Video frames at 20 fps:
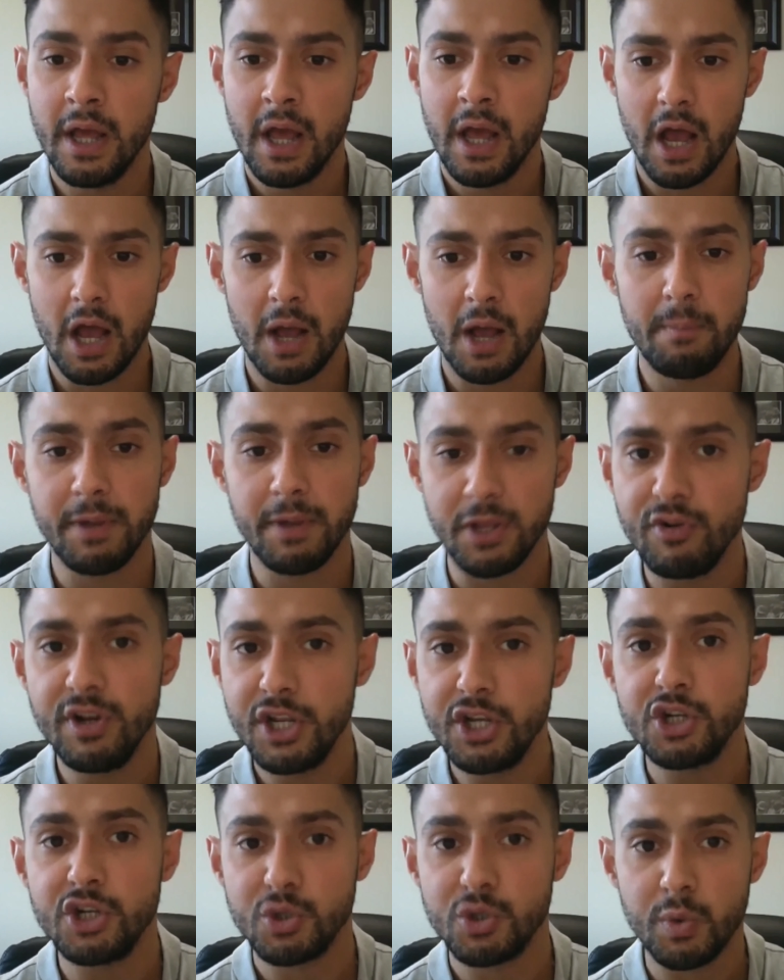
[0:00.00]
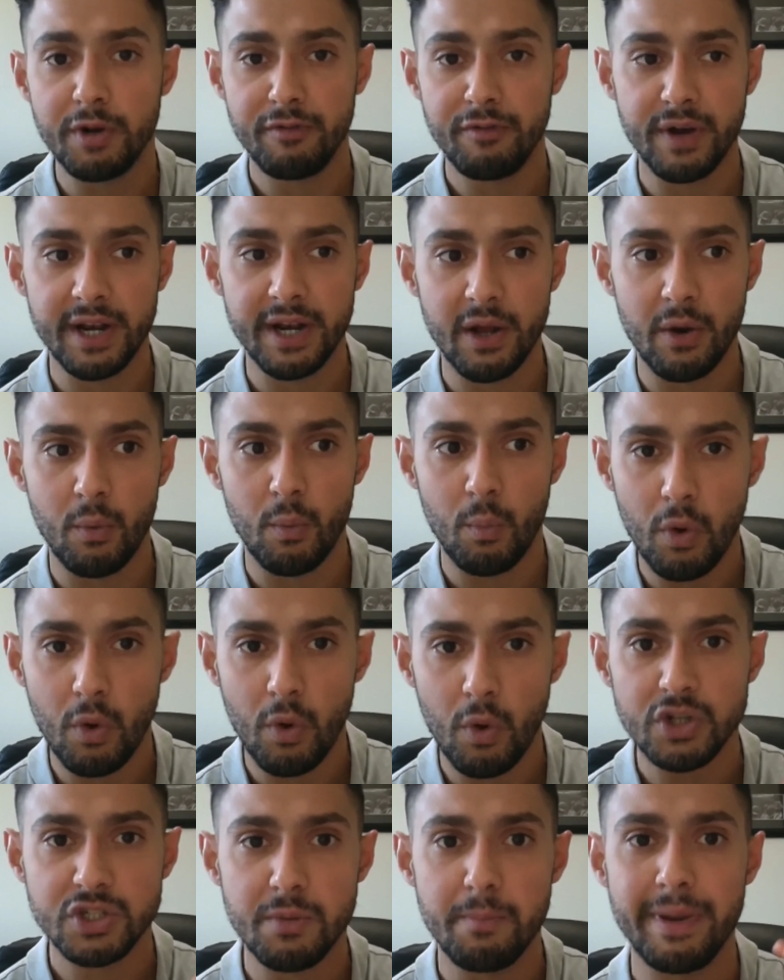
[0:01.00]
But you really just want to find out
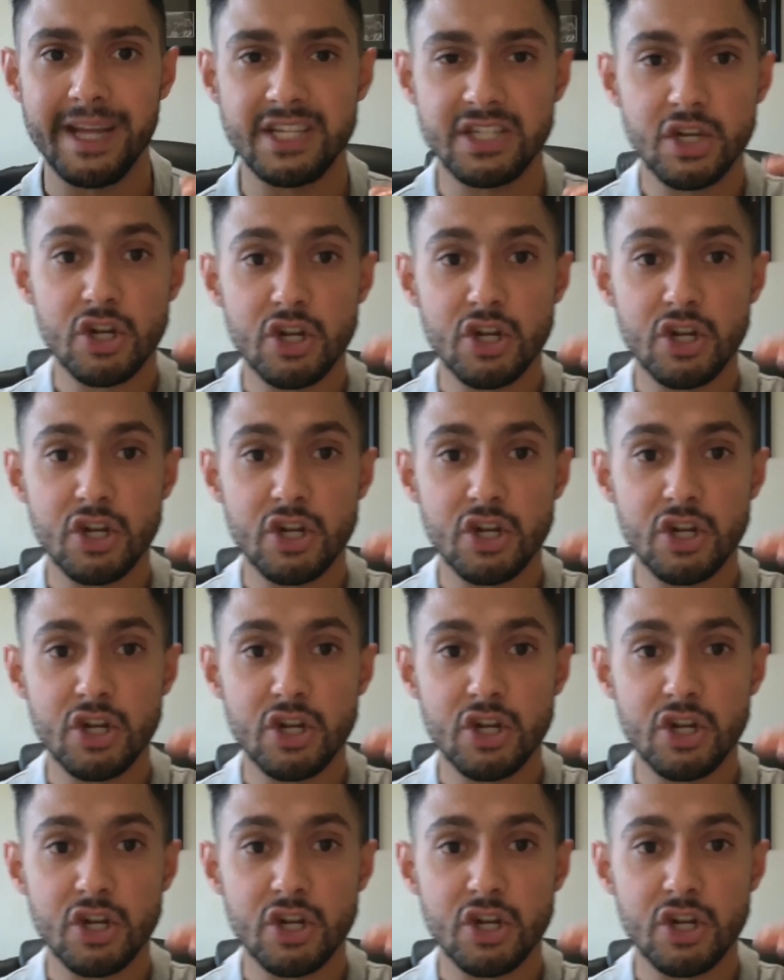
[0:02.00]
what's the best